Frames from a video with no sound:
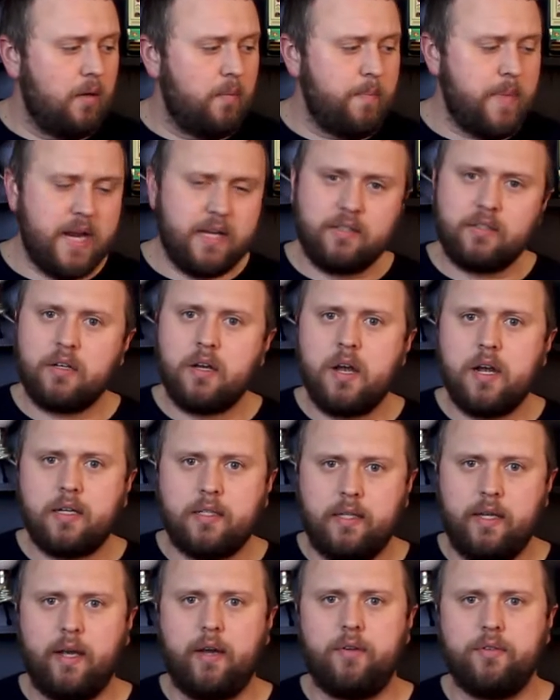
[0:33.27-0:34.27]
makes
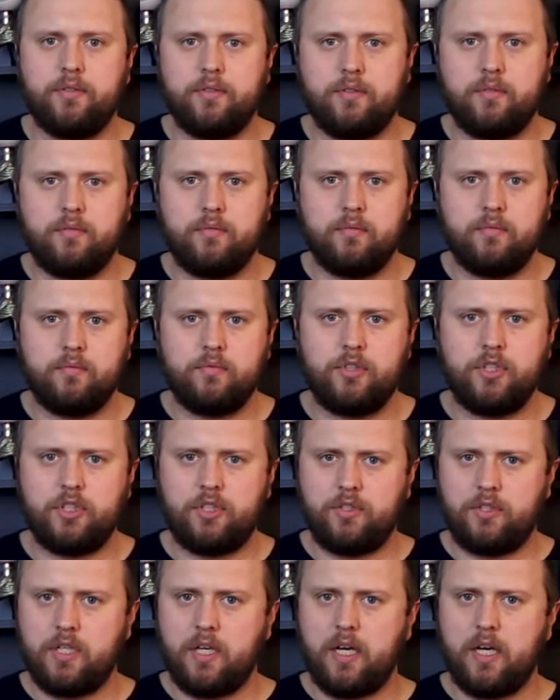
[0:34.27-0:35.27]
cocktails.
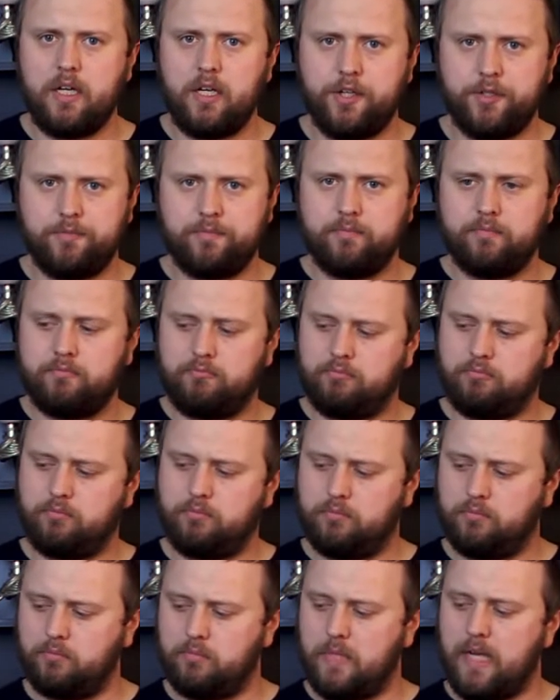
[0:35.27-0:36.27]
Just, uh, you know,
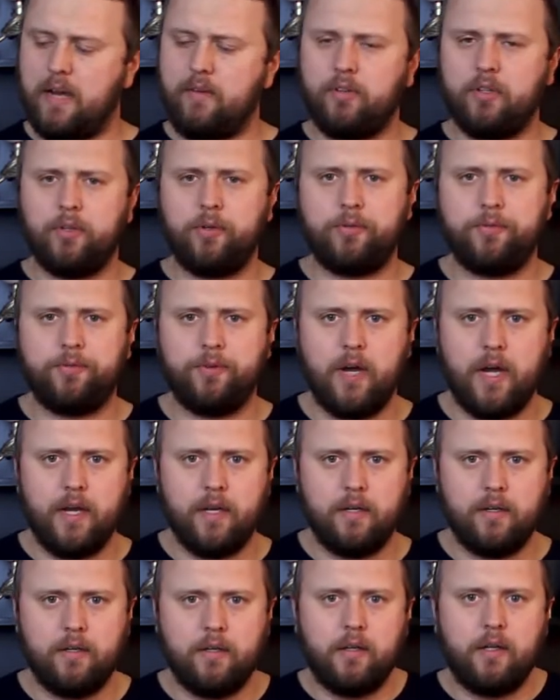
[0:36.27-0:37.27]
have a little fun,
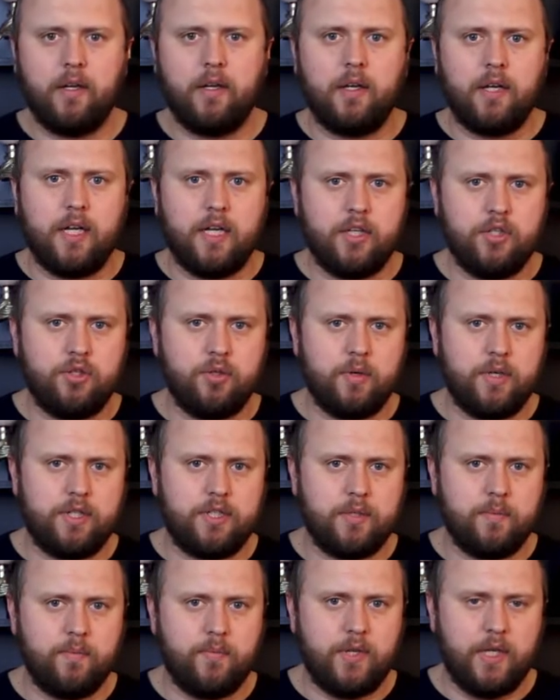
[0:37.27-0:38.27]
enjoy
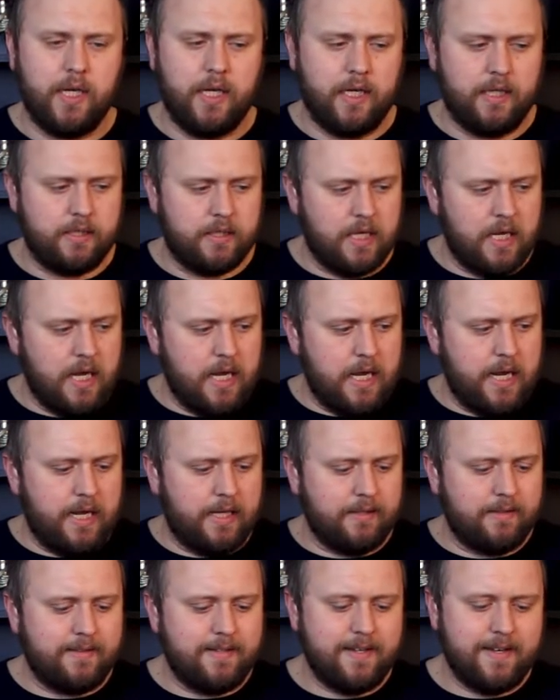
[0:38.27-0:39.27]
some things.
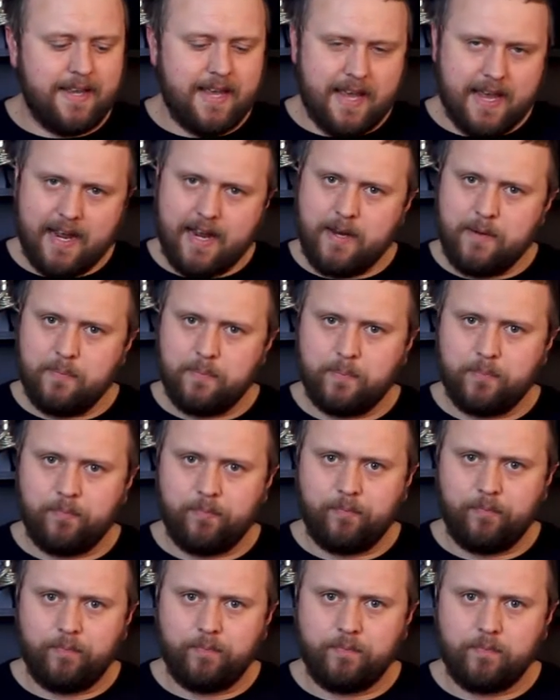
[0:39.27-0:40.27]
And today,
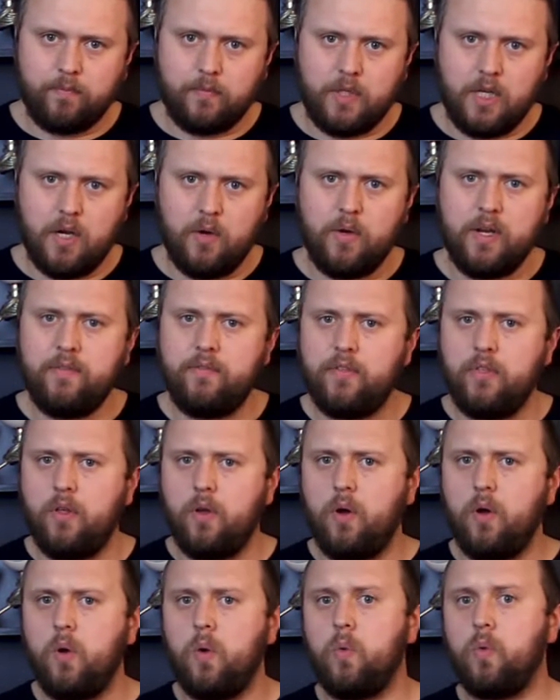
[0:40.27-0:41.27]
you know, even
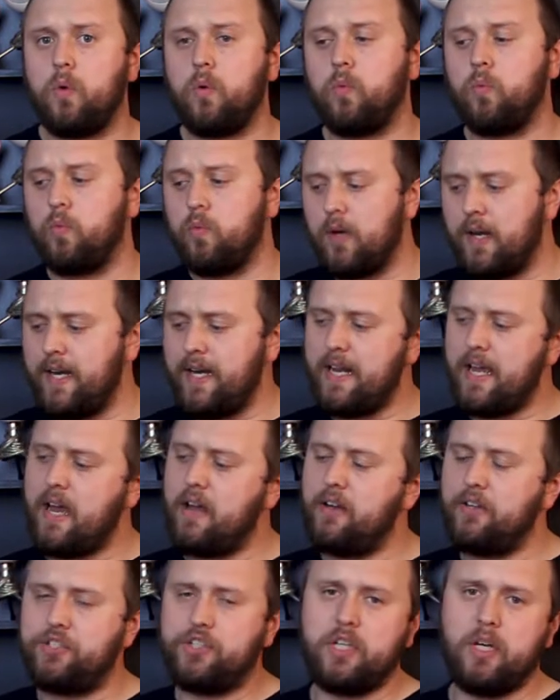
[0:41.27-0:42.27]
though we're running
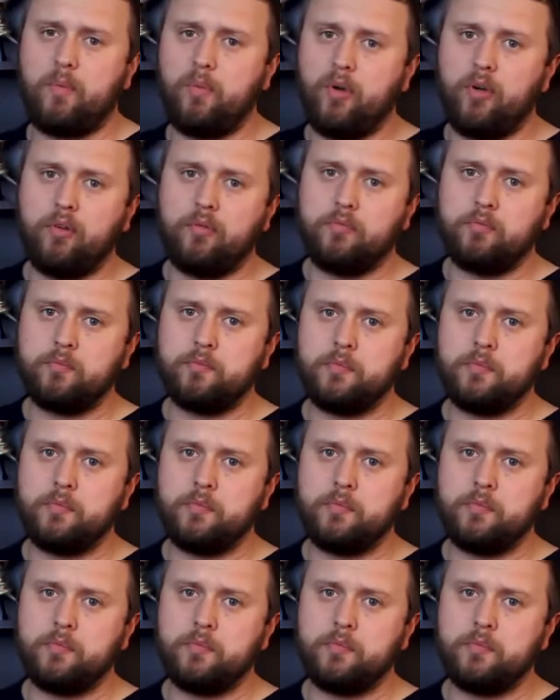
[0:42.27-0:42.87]
out of summer,